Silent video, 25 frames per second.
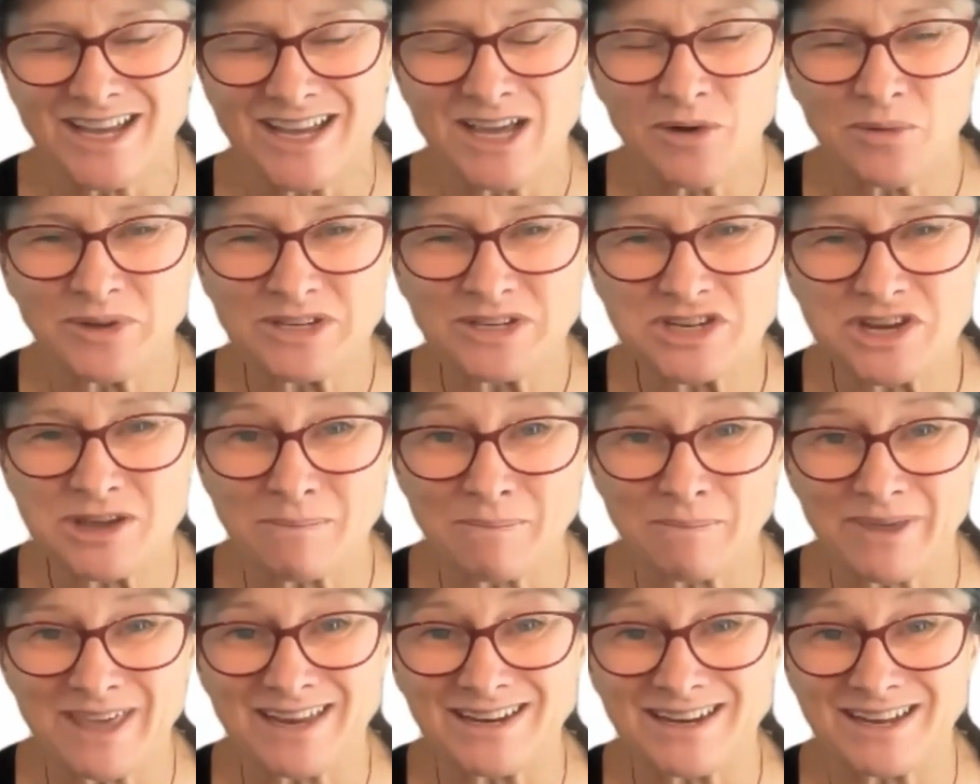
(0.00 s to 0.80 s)
which can
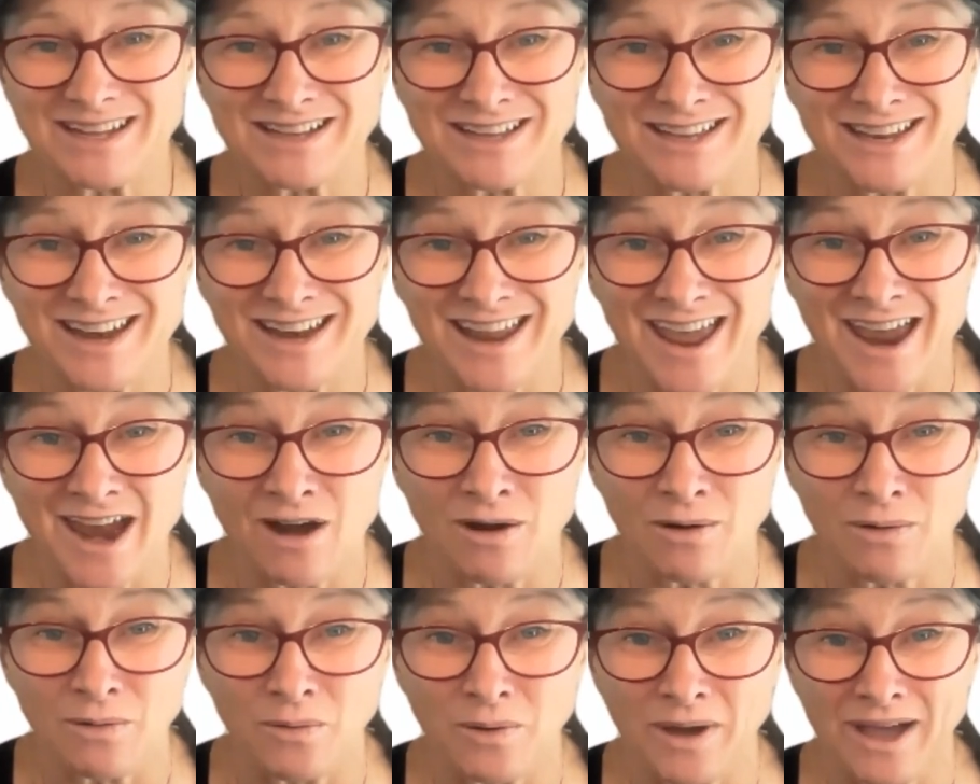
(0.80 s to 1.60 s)
be nearly an
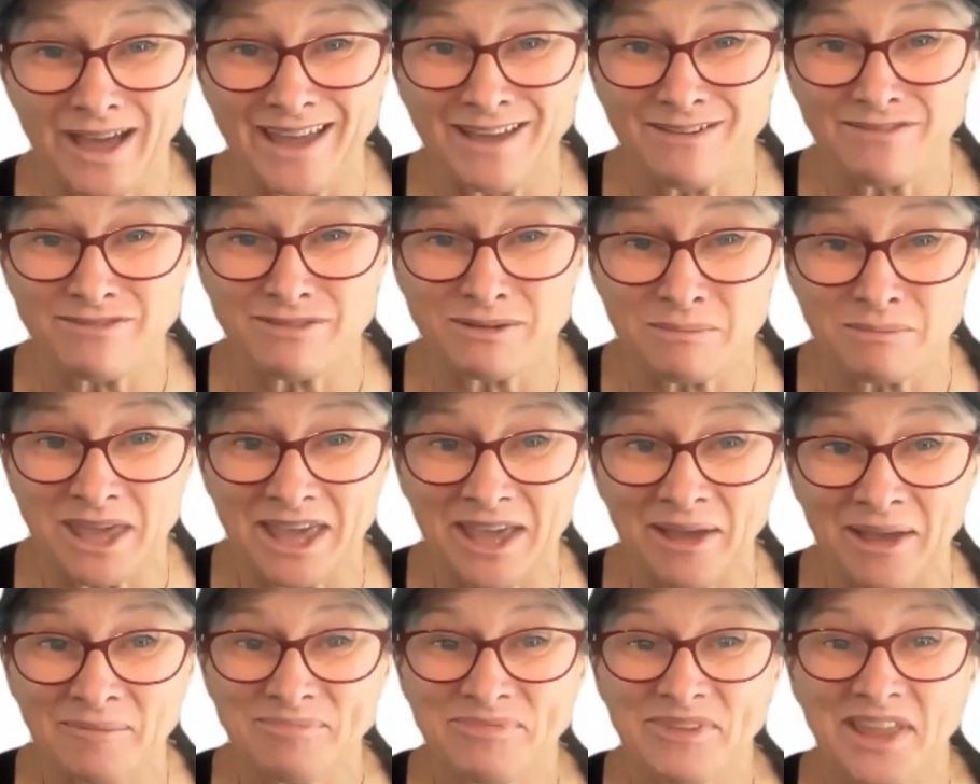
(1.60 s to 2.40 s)
hour away for
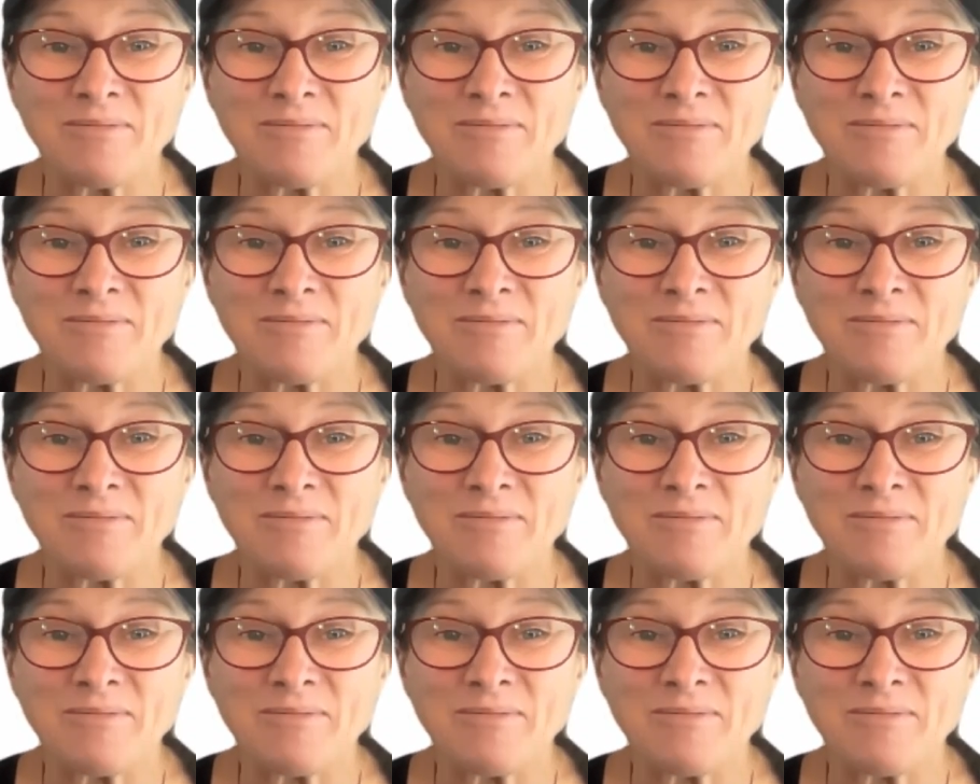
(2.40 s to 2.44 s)
me,